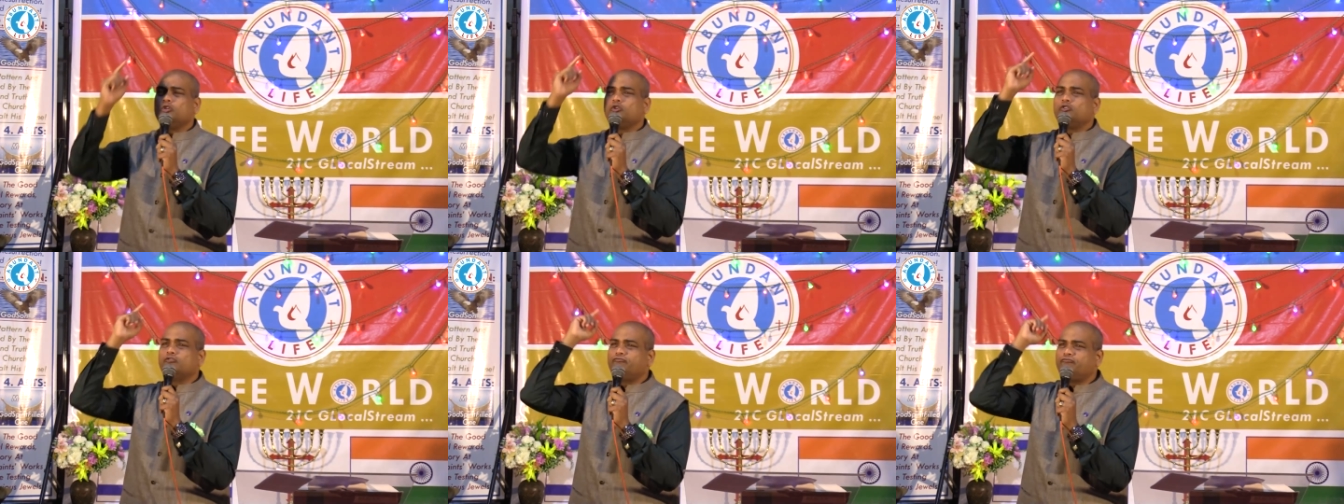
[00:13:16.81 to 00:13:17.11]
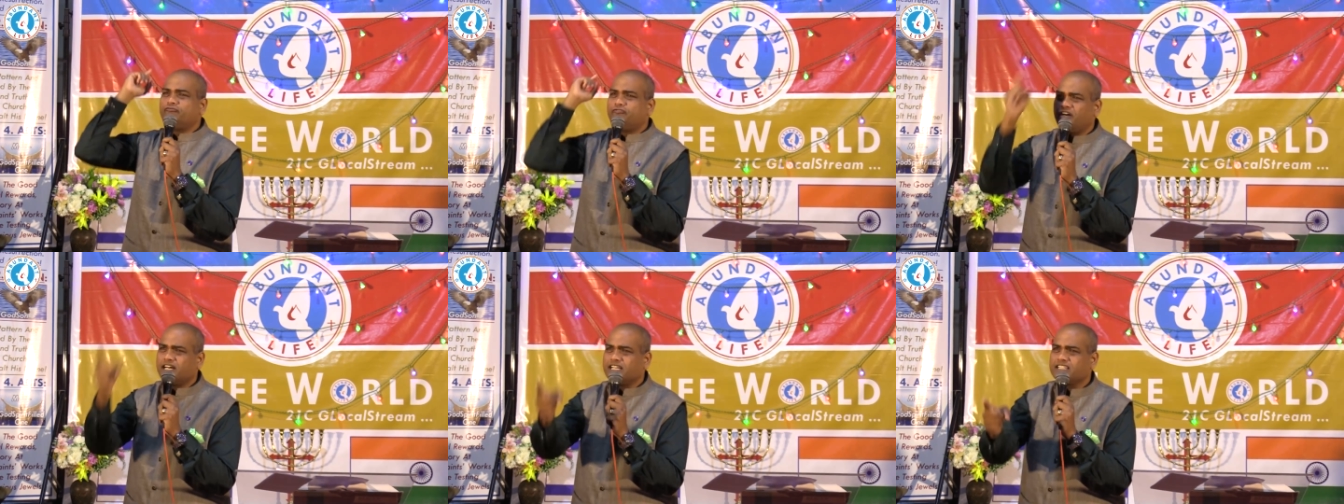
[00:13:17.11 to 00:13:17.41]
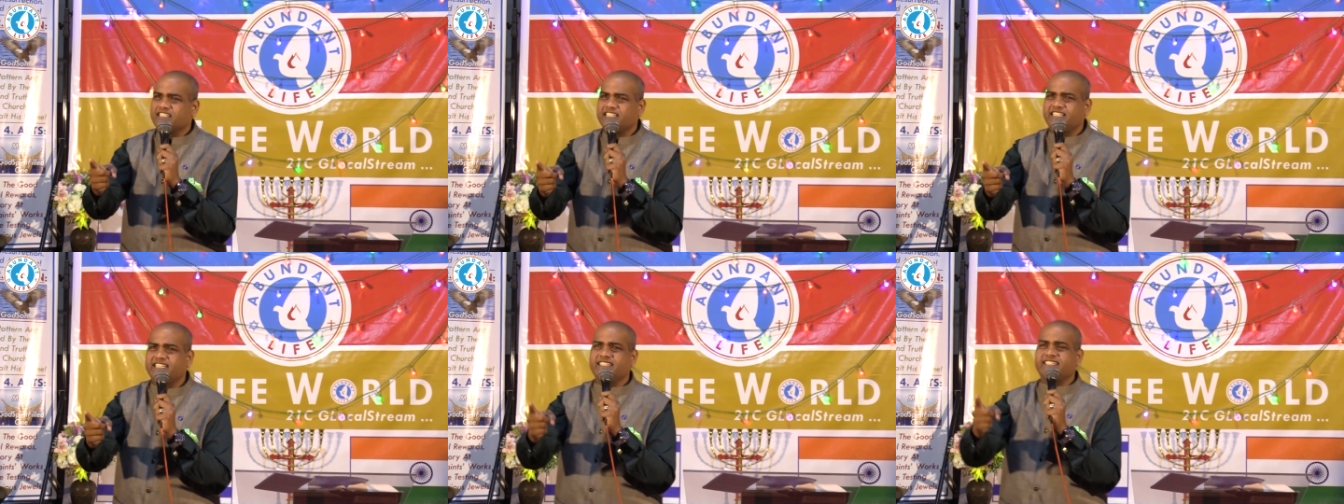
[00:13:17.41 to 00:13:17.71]
to
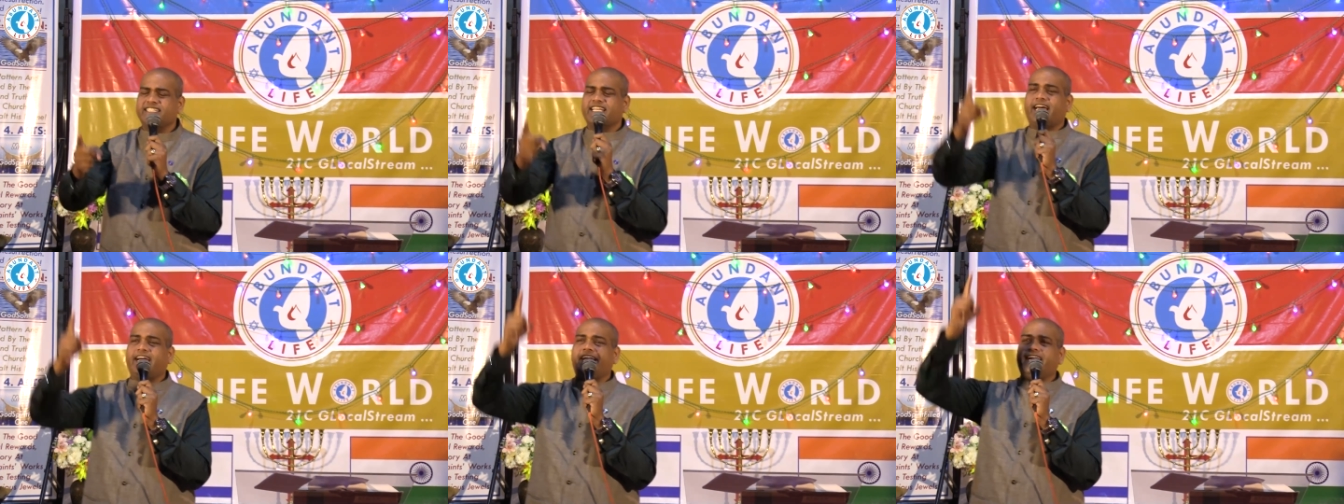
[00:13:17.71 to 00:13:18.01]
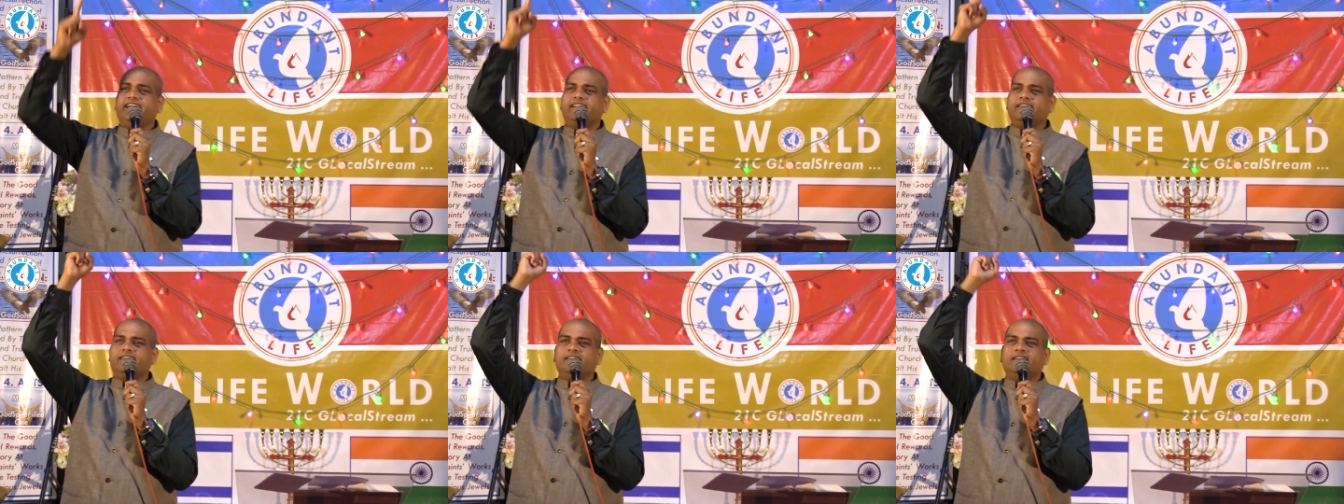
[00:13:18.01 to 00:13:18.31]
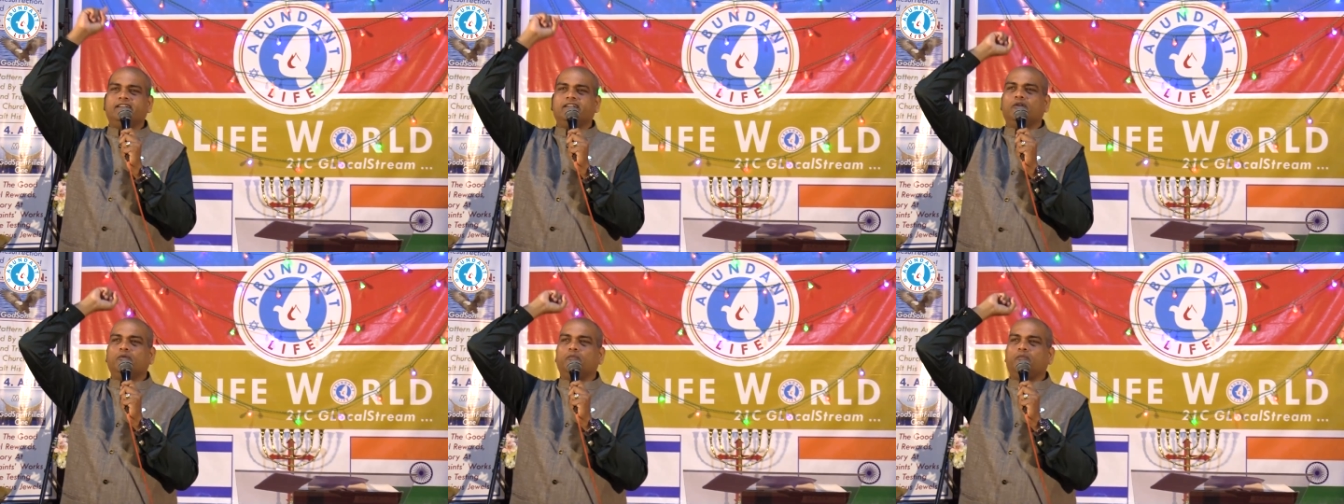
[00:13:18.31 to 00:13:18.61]
first decide
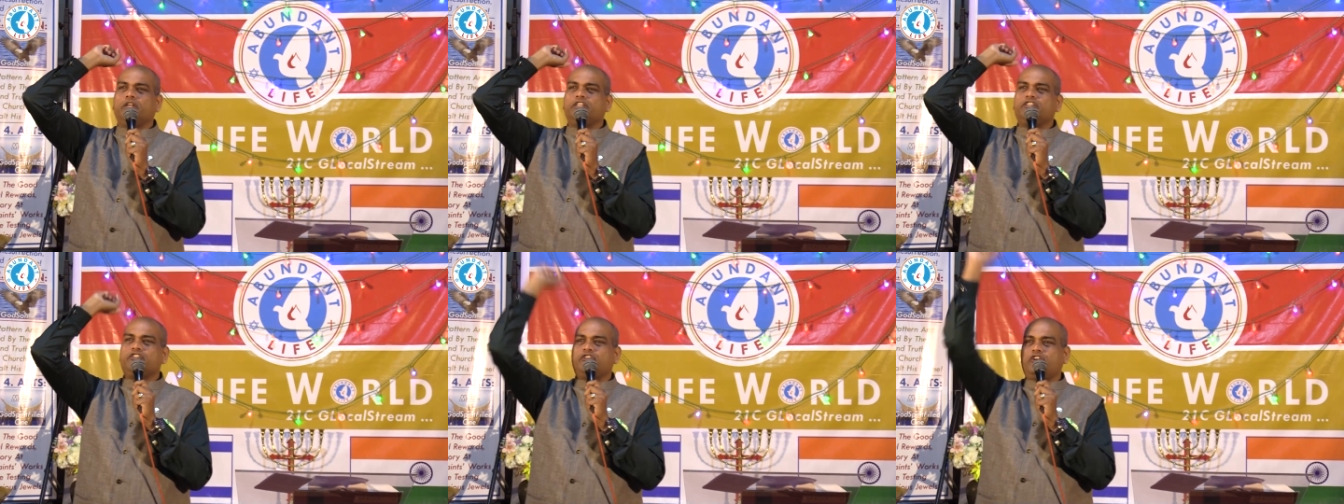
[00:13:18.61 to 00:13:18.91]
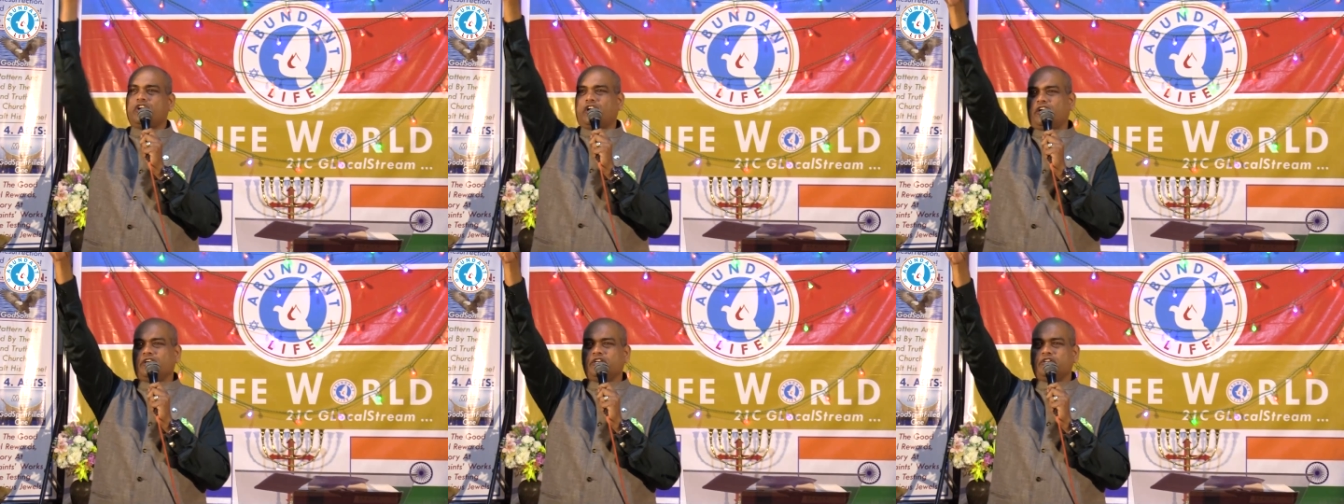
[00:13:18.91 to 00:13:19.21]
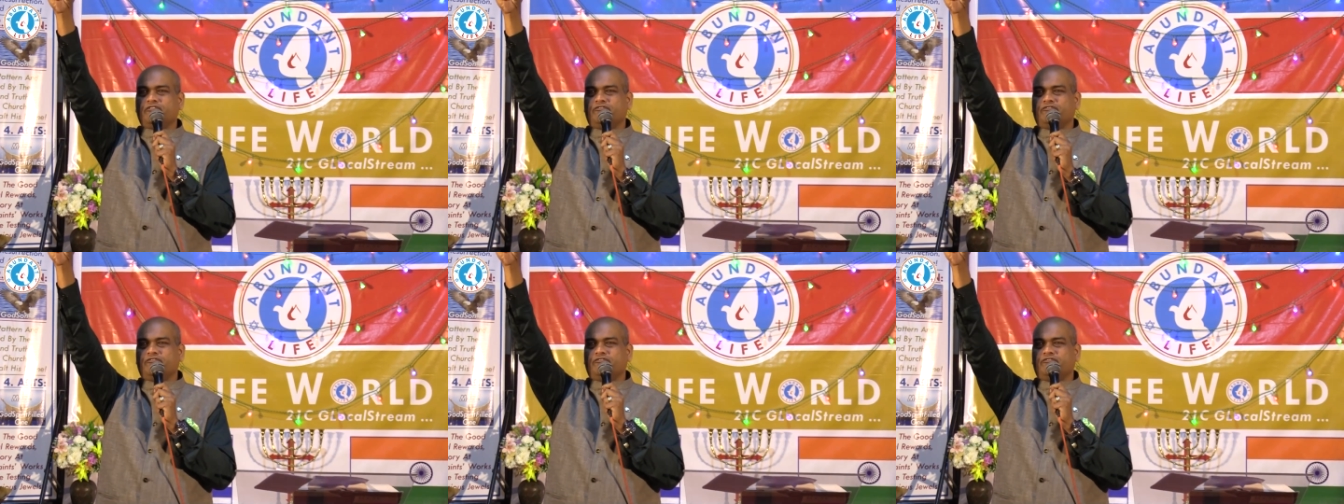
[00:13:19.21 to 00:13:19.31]
which God